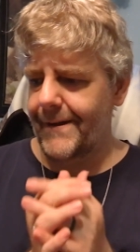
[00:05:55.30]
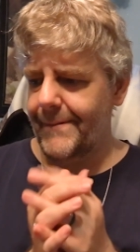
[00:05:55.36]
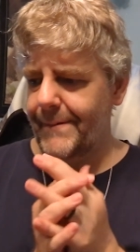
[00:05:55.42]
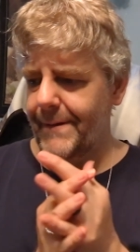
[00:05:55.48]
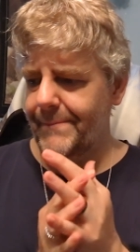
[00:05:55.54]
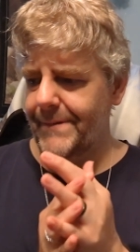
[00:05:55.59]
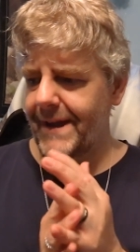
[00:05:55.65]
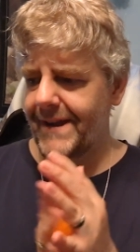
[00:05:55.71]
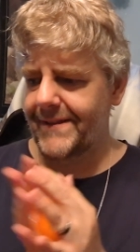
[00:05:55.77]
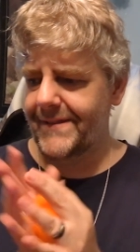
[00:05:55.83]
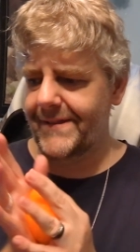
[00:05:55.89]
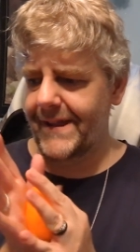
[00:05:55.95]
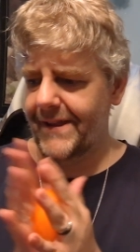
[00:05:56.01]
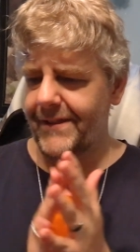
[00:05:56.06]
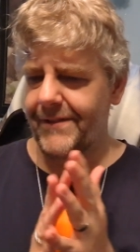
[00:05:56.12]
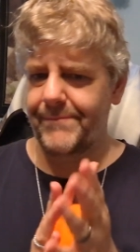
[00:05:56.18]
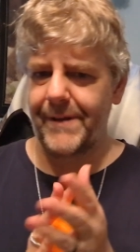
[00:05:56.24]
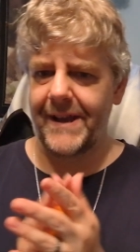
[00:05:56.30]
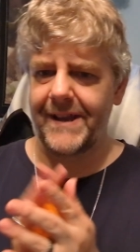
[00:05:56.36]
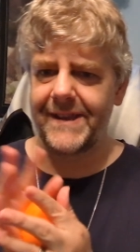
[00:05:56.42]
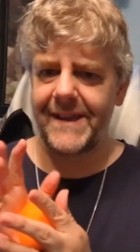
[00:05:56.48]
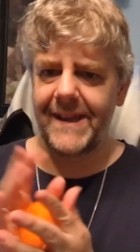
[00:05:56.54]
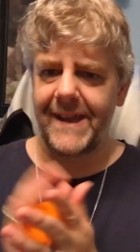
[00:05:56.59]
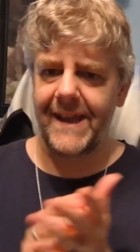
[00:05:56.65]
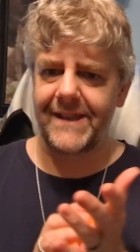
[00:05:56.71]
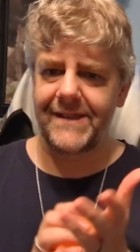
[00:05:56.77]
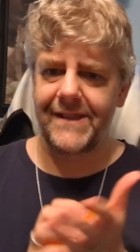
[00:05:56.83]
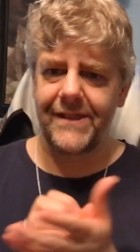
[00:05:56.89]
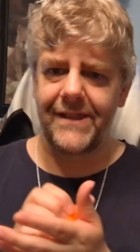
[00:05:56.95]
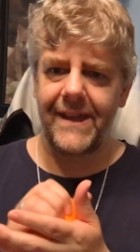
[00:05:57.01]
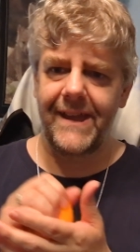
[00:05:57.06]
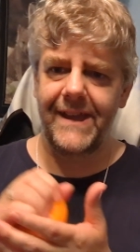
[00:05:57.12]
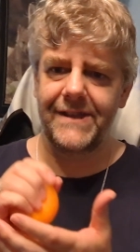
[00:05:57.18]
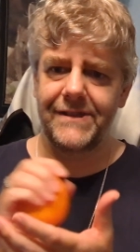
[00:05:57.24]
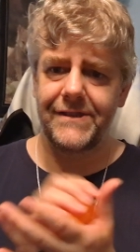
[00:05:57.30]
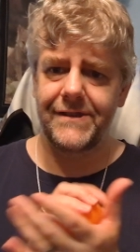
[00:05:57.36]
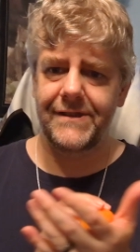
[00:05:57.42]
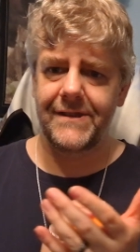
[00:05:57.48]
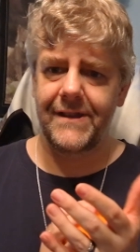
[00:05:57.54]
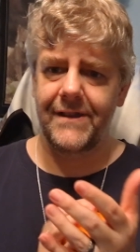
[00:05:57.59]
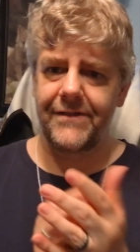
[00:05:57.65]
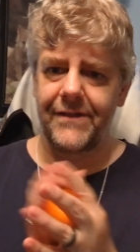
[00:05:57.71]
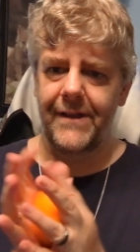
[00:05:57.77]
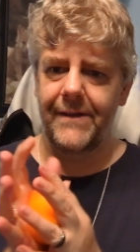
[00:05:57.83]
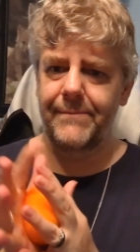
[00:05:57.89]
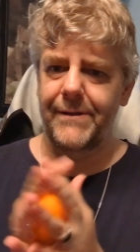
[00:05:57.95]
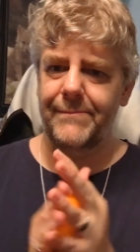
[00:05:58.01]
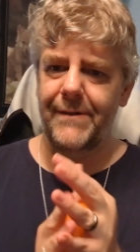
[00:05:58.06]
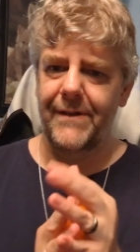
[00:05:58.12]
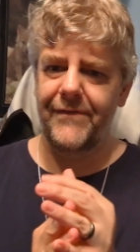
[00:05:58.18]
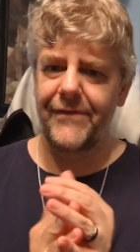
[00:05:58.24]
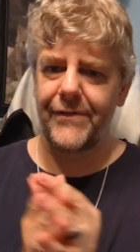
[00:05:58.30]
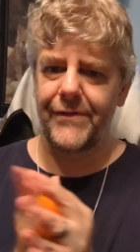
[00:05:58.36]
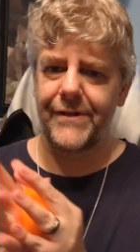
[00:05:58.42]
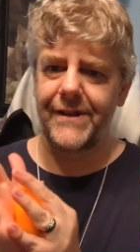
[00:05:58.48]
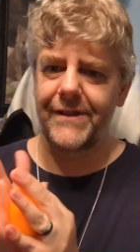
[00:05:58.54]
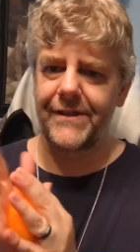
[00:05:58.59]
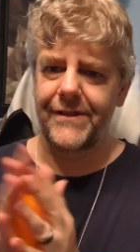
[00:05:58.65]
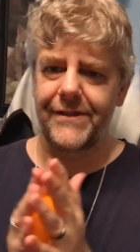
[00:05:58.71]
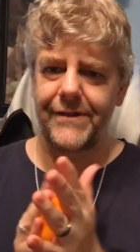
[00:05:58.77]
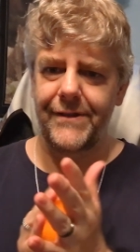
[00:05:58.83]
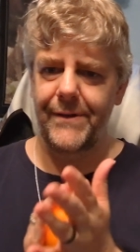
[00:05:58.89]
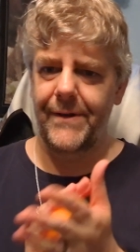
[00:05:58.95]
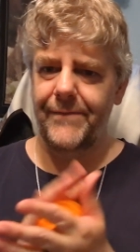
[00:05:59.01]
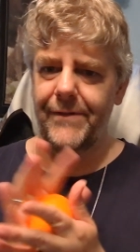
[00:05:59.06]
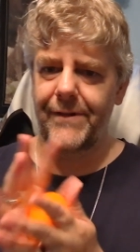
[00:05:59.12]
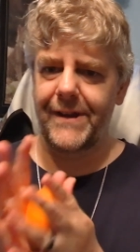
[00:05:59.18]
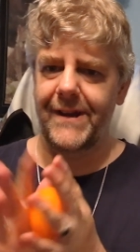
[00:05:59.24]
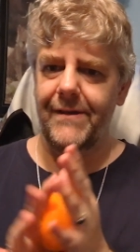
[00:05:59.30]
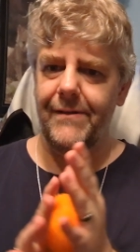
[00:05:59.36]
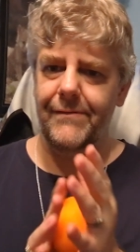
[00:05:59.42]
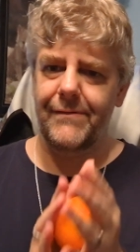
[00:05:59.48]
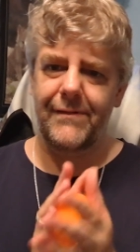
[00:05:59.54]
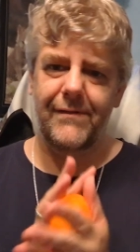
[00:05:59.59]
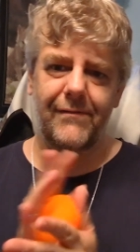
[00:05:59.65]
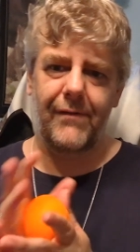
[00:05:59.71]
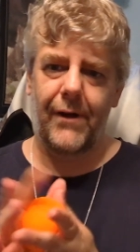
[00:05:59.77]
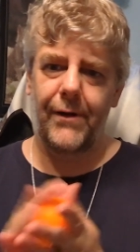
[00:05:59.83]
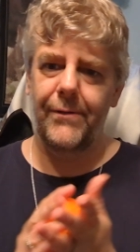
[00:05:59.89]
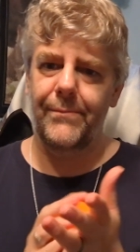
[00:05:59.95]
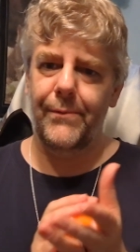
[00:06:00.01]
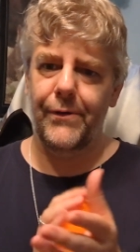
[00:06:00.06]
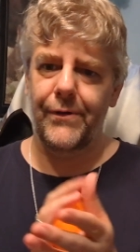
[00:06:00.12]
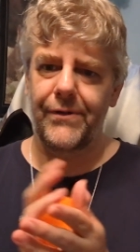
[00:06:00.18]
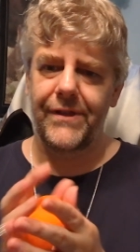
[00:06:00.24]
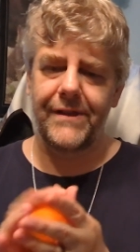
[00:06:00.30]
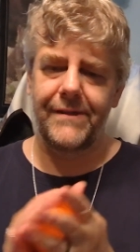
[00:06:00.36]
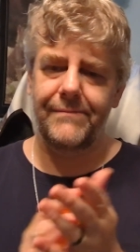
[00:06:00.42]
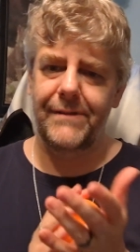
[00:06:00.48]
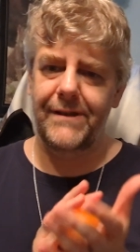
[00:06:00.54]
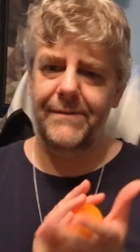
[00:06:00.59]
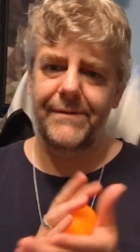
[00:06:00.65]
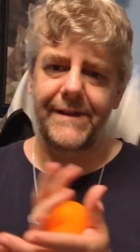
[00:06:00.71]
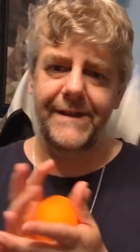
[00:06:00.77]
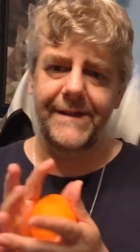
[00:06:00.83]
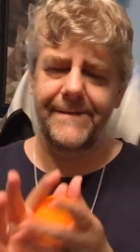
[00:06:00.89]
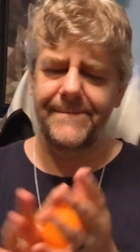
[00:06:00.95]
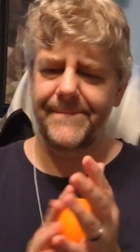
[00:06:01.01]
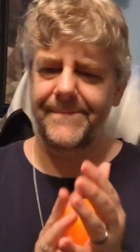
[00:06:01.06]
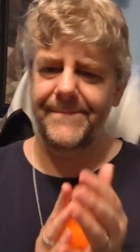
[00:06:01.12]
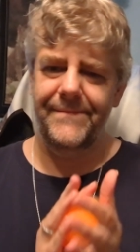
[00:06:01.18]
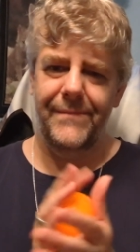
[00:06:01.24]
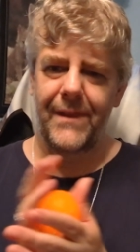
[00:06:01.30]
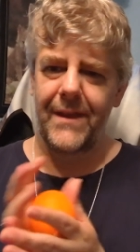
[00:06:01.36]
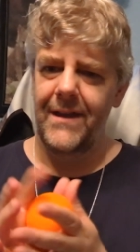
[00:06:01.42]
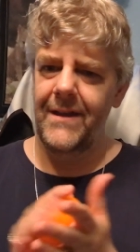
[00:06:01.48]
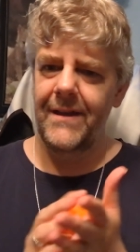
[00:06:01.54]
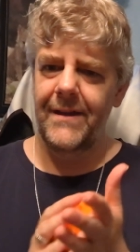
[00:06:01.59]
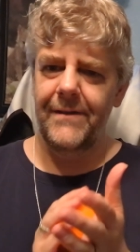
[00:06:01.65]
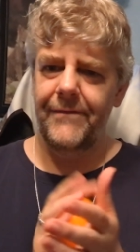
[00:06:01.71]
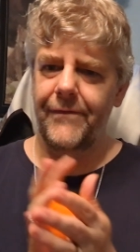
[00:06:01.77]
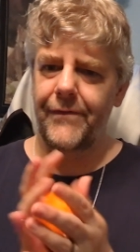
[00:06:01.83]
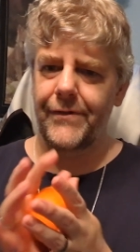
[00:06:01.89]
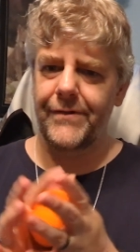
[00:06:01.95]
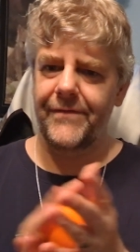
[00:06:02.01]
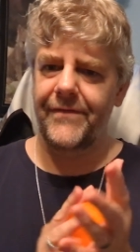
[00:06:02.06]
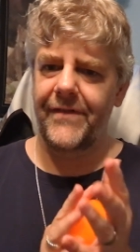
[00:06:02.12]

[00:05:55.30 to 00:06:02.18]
Um, I'm not expecting at this age, because I'm in my 40s, to ever go, grow more than maybe four to